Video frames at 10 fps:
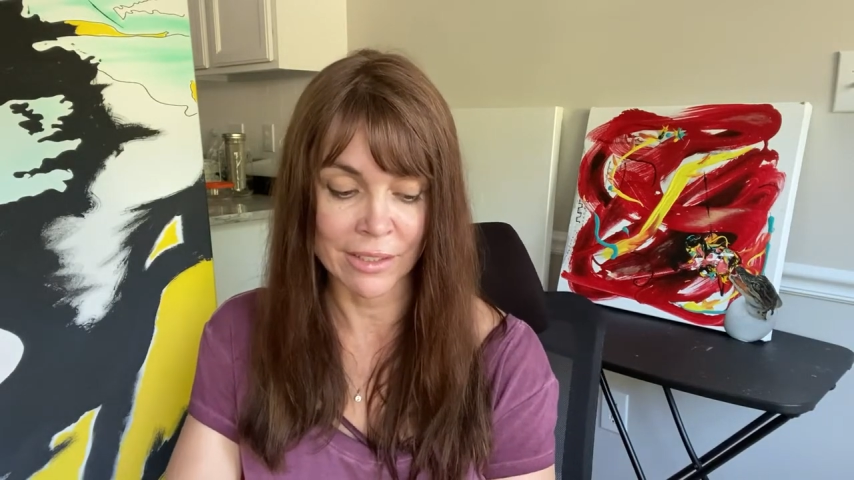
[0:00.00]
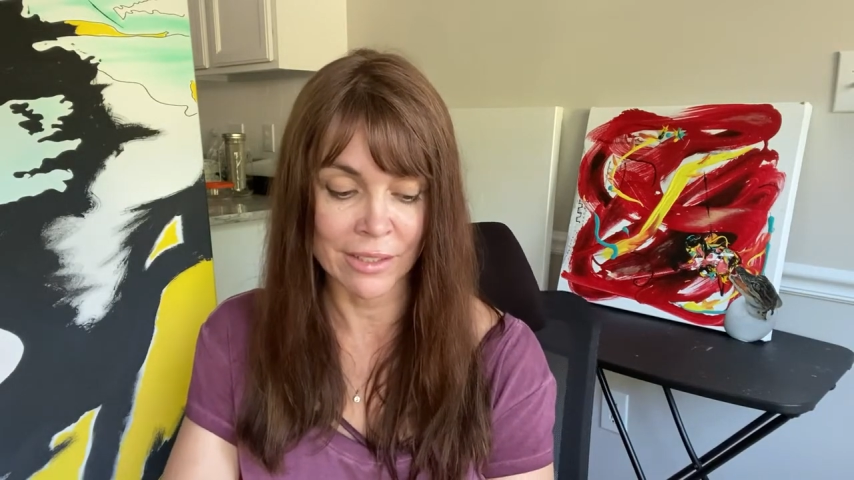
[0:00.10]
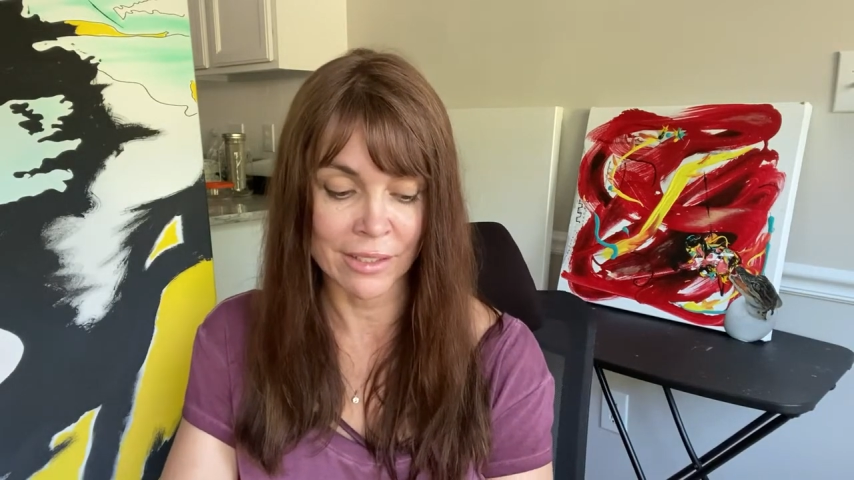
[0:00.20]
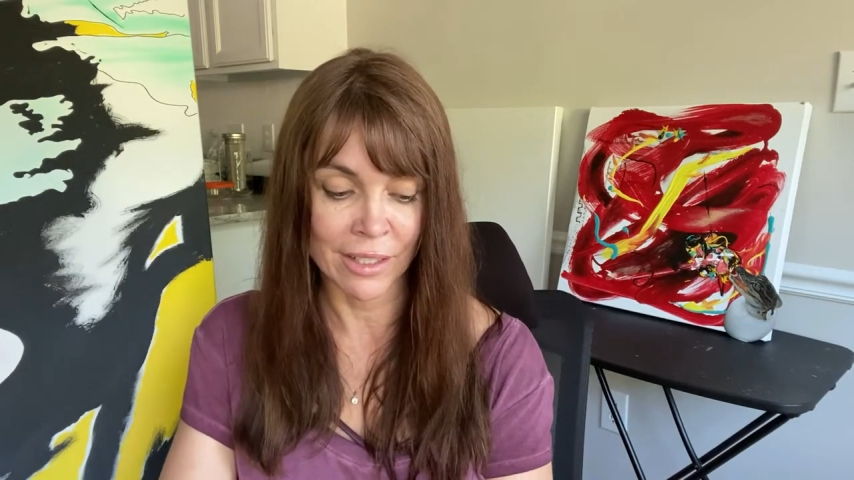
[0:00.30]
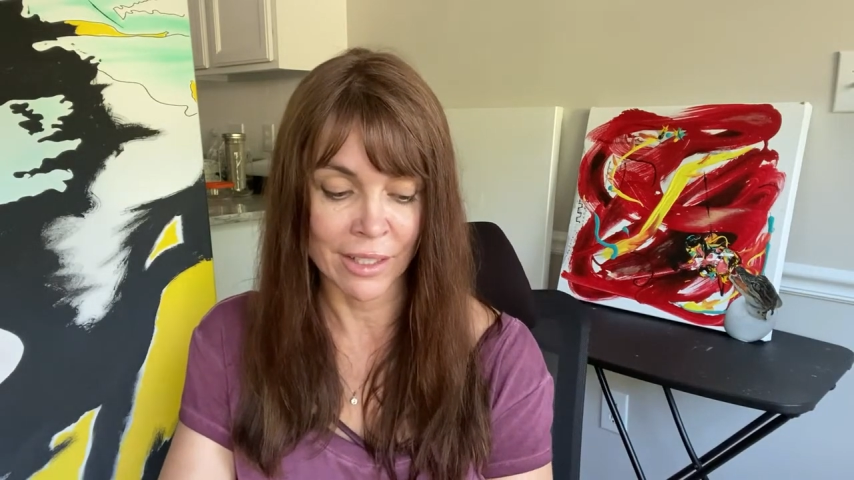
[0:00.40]

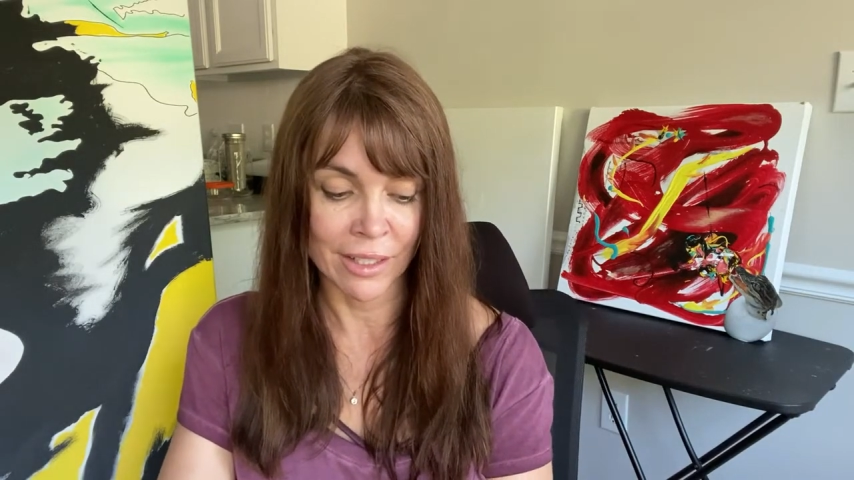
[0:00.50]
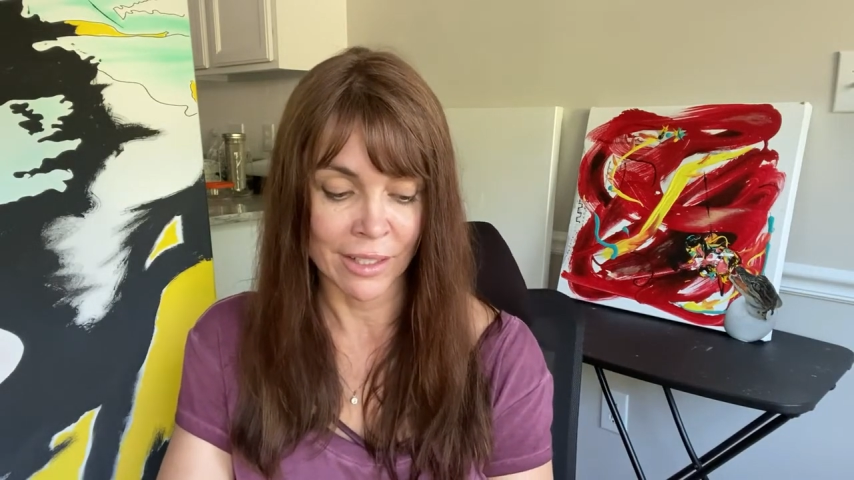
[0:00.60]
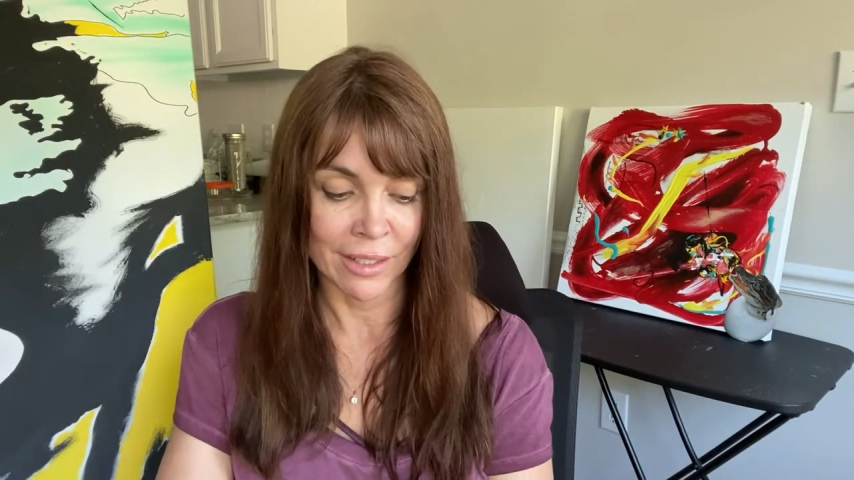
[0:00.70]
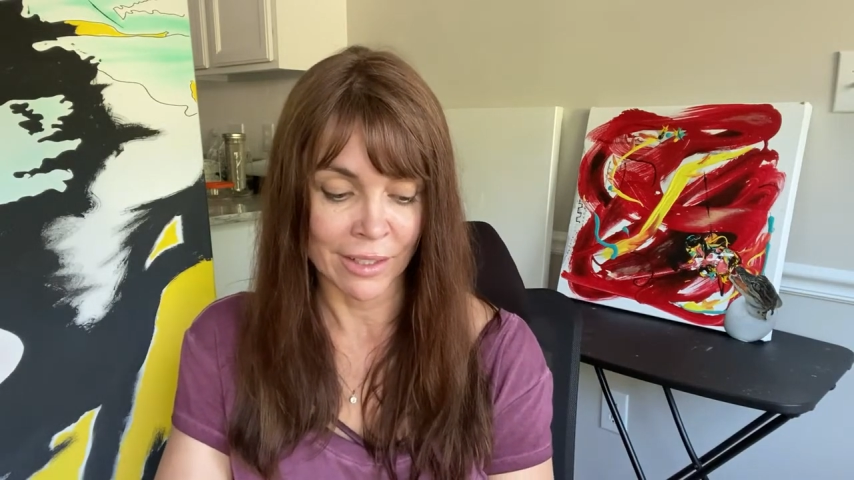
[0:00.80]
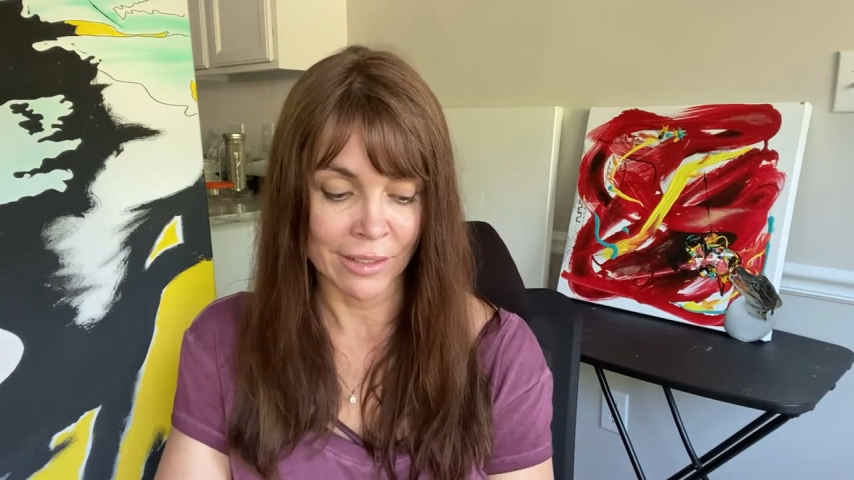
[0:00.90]
And
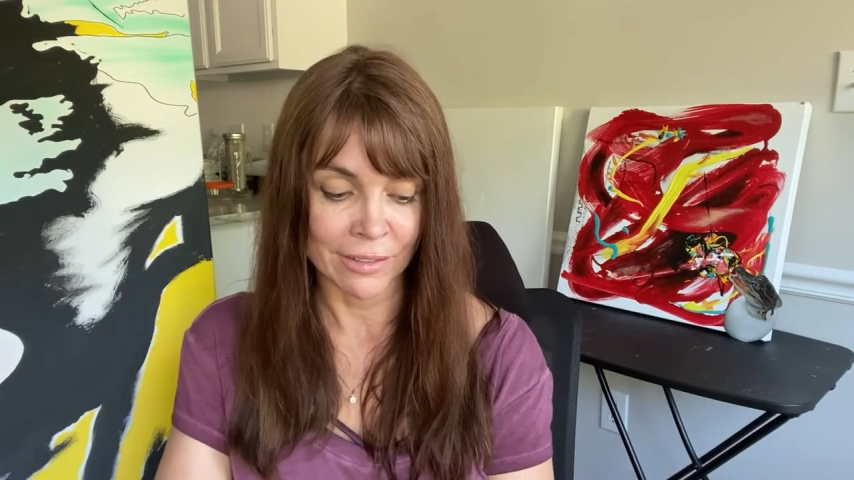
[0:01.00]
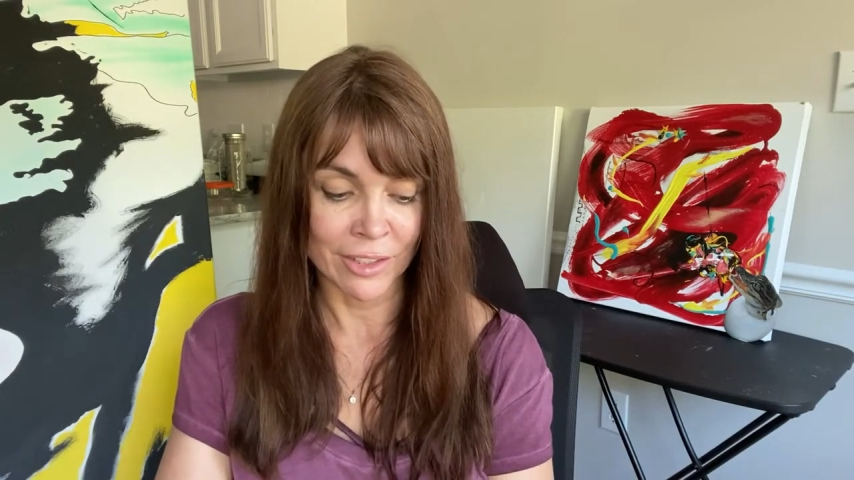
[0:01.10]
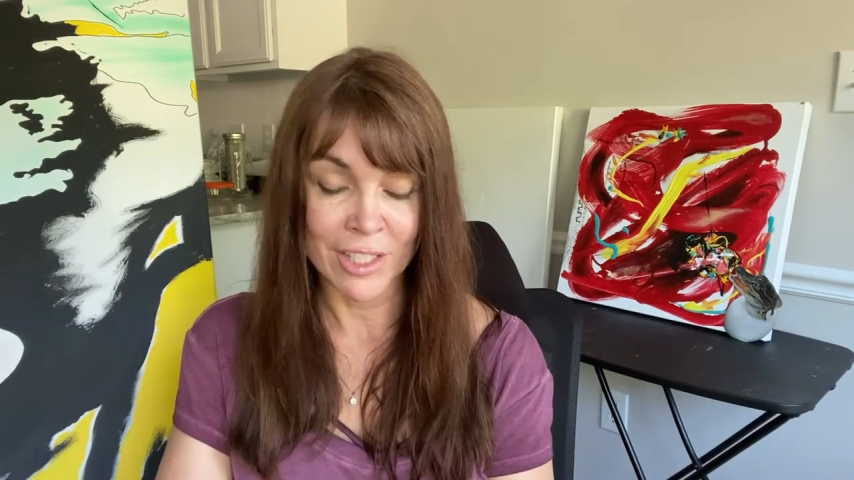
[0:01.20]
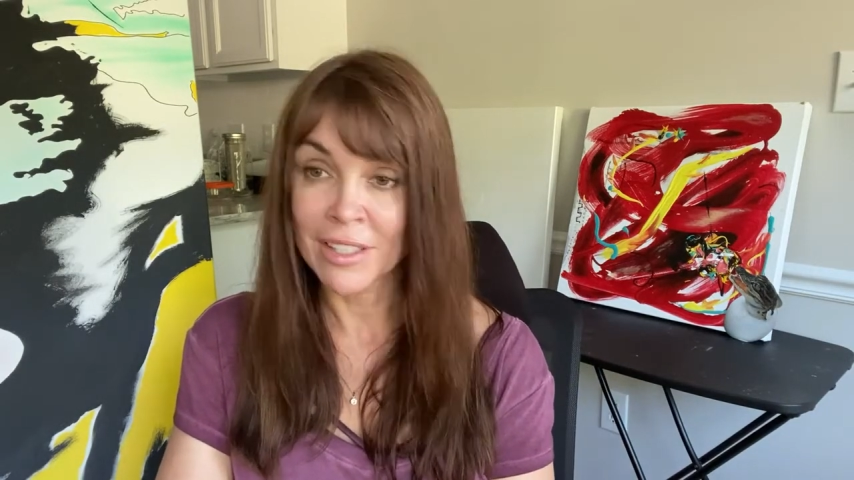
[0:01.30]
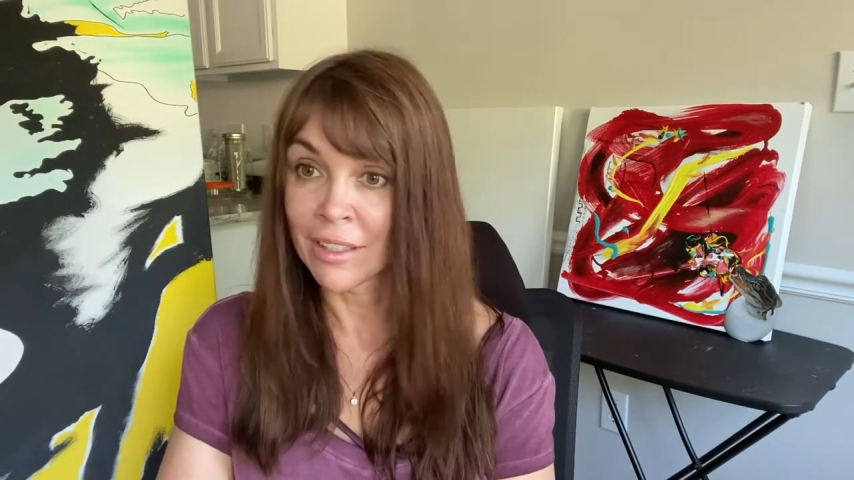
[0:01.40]

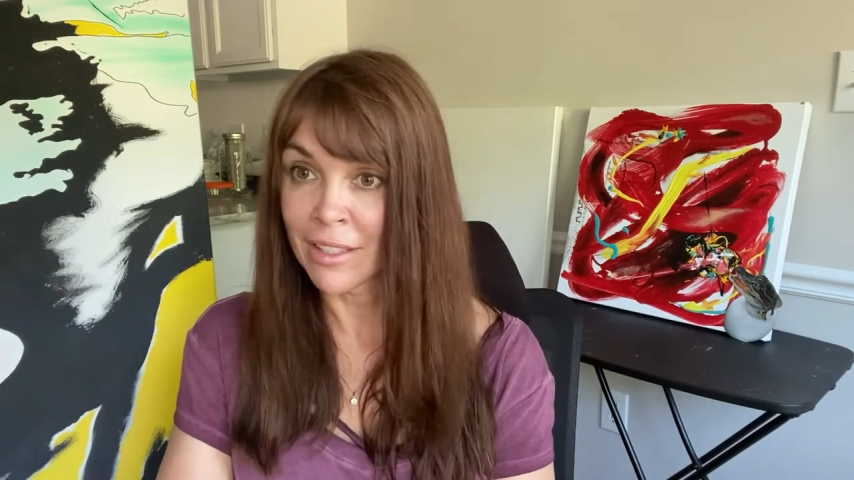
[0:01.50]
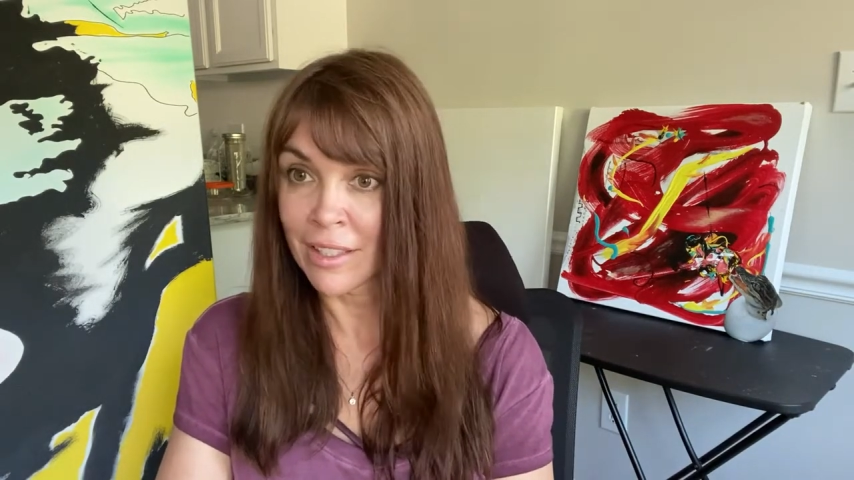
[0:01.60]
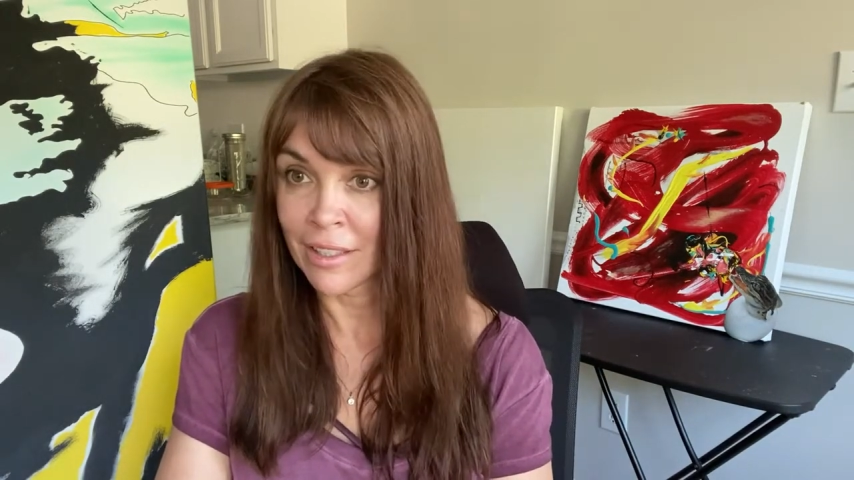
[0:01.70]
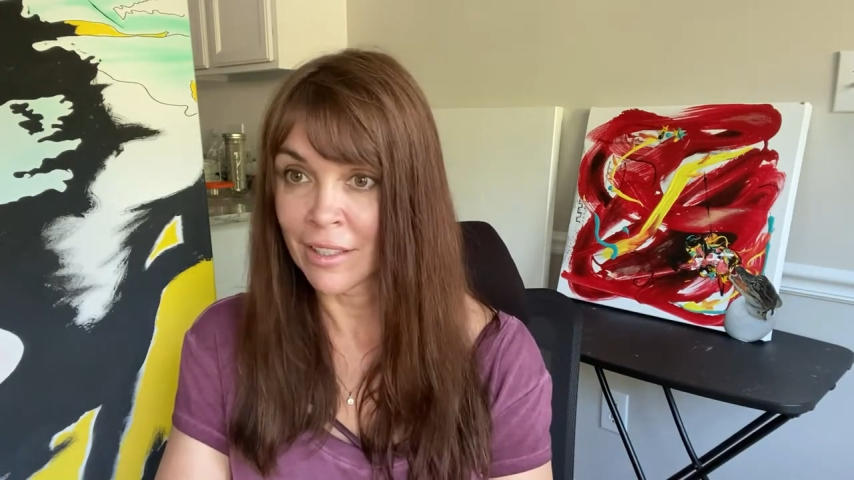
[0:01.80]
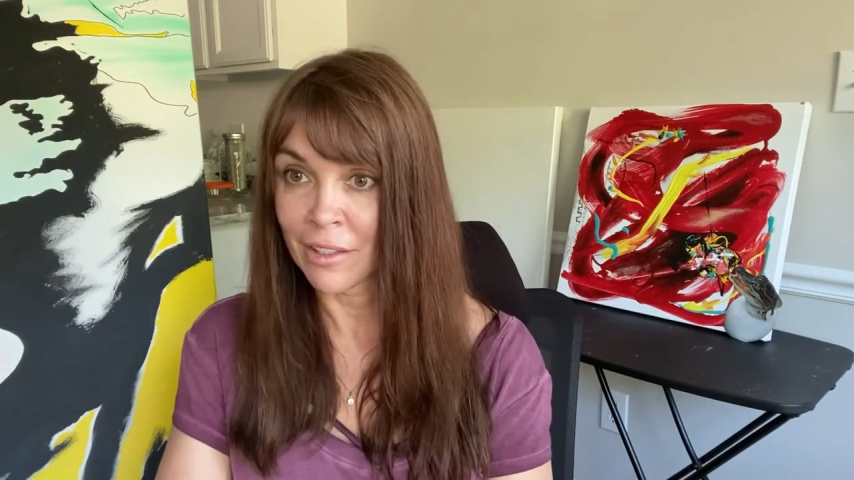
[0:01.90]
just
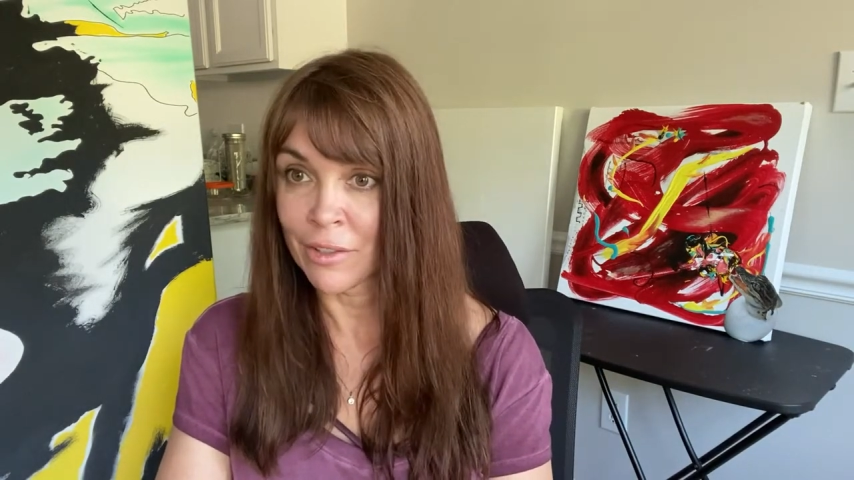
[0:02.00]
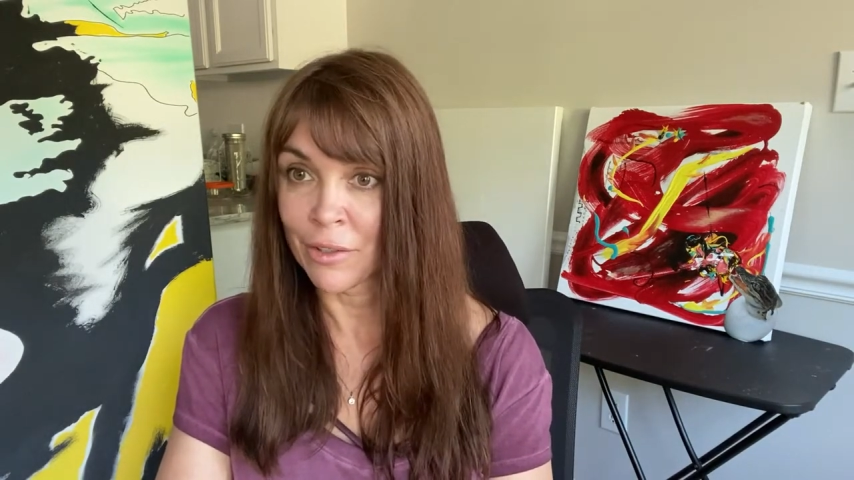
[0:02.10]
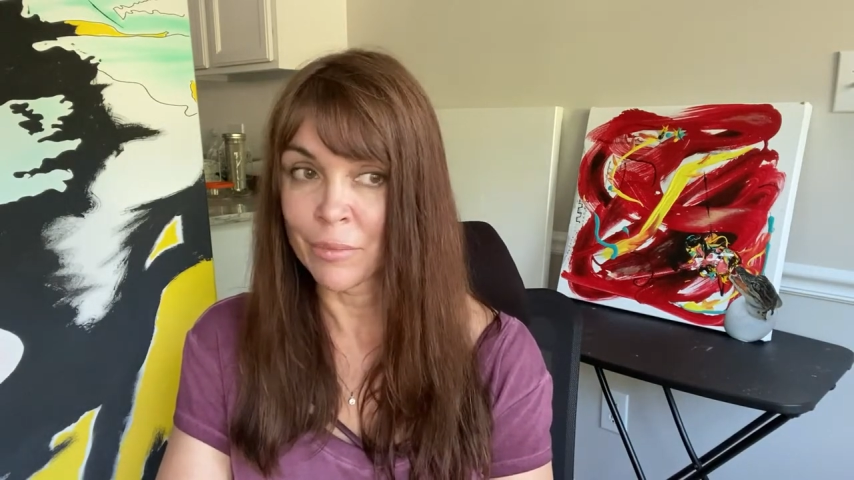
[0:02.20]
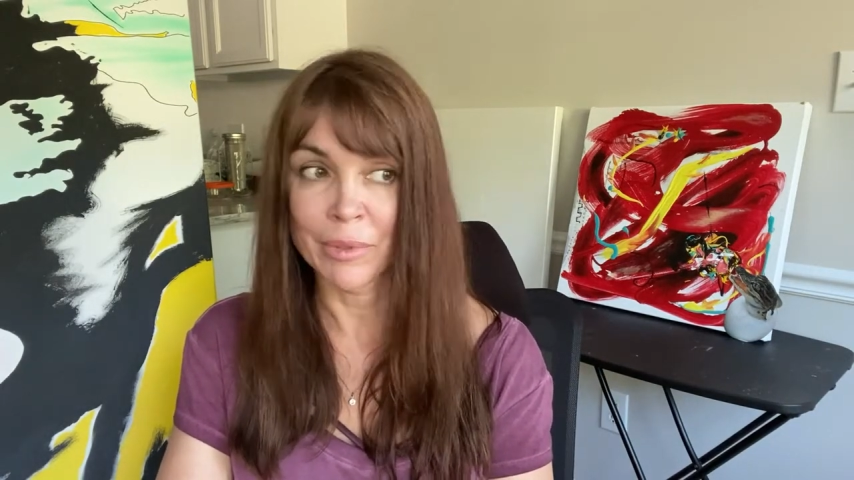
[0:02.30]
listening to you,